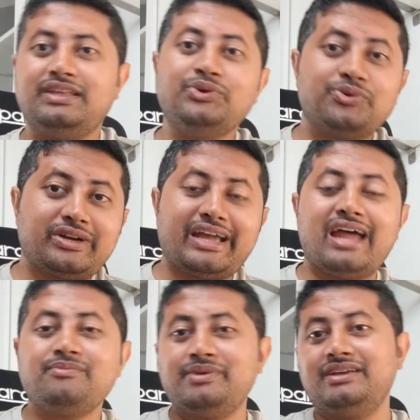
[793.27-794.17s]
you
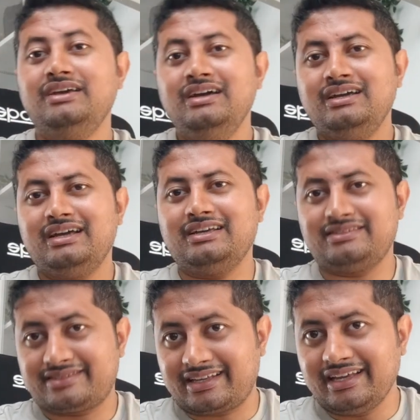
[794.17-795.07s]
can be
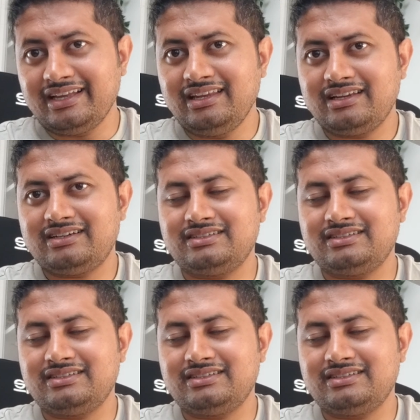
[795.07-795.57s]
a skill